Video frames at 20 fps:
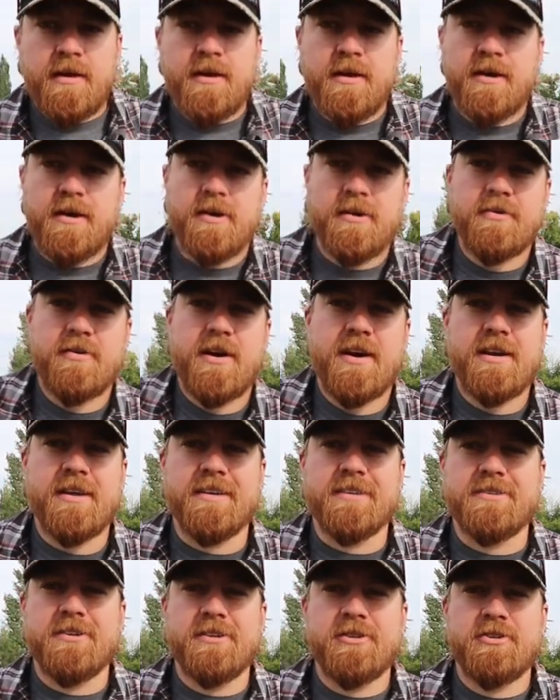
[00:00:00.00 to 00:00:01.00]

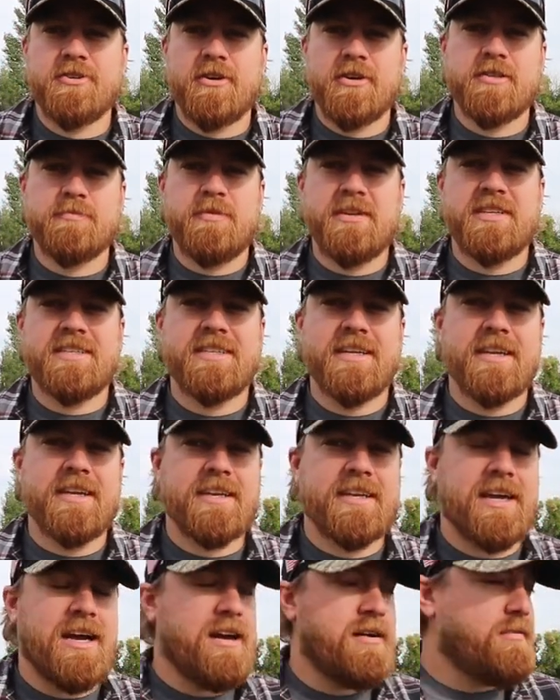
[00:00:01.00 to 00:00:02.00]
Alrighty, so the truck's been
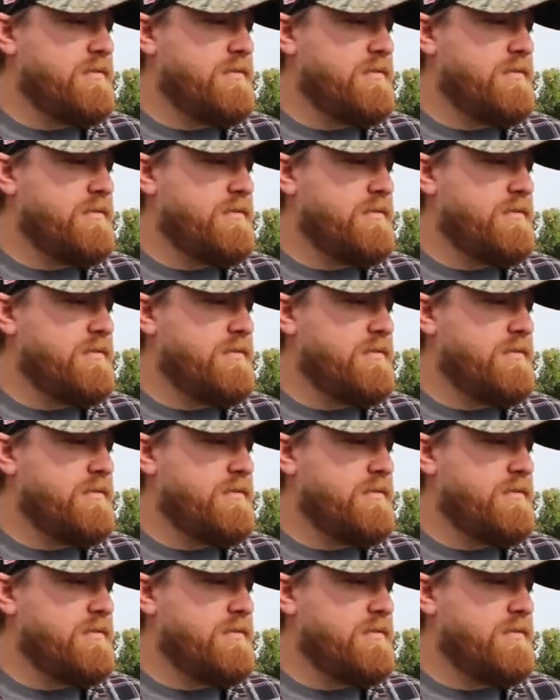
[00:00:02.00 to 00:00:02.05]
sitting now